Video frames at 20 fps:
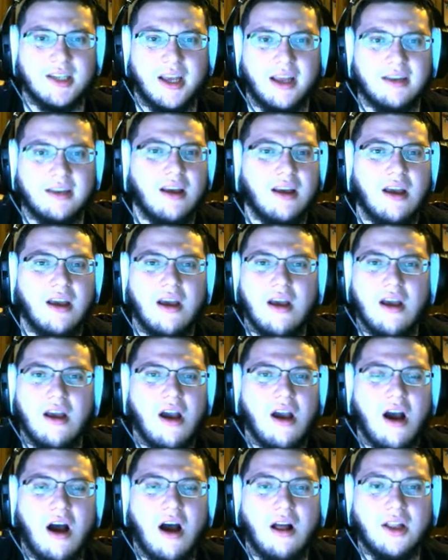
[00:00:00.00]
And
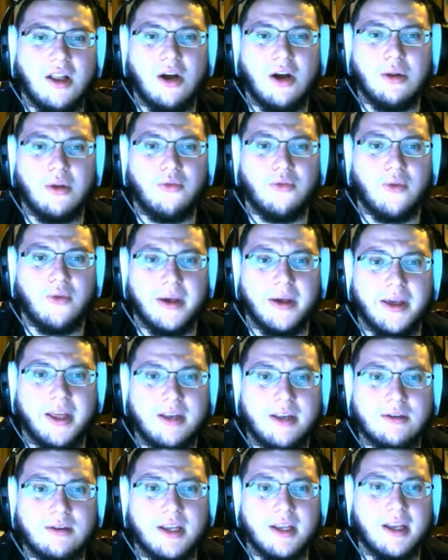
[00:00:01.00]
all in all, if
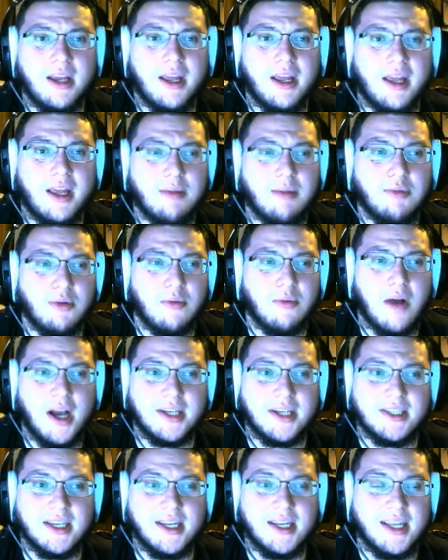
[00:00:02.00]
Hiruzen can get up the
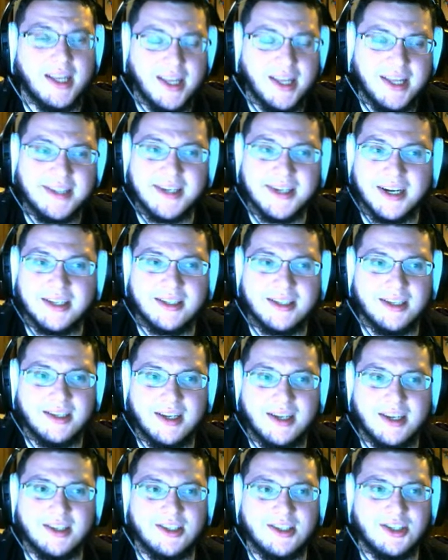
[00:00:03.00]
rocks, then he's honestly
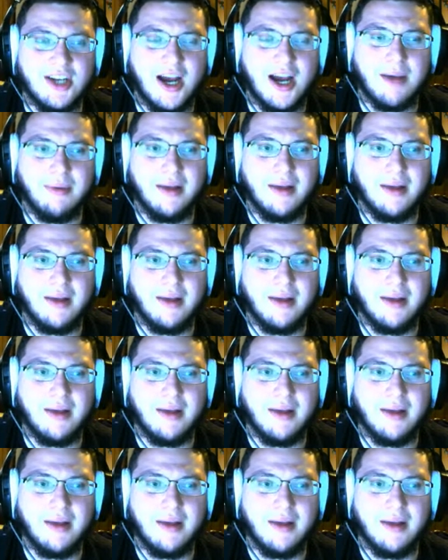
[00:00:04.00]
done his job.